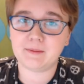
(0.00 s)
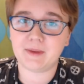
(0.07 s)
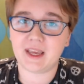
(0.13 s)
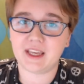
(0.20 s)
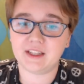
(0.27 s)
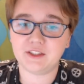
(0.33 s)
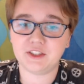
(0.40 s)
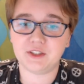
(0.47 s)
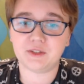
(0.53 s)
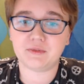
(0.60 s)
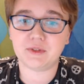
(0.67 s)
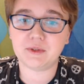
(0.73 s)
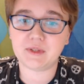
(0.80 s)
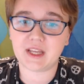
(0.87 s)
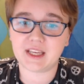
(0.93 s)
page in a
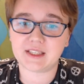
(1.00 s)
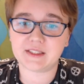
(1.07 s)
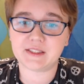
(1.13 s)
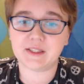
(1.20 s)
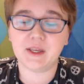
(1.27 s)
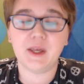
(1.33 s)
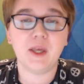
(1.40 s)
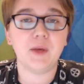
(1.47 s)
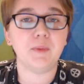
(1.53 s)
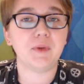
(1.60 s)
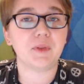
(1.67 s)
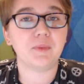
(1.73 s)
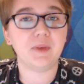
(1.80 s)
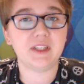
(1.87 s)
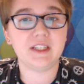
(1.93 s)
few days
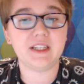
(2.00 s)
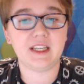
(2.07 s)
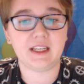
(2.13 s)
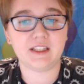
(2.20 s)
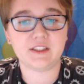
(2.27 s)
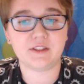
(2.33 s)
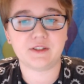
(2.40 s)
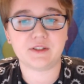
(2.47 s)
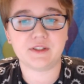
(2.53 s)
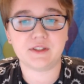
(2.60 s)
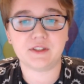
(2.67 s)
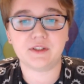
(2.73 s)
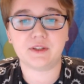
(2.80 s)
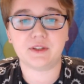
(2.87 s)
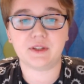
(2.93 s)
with written answers to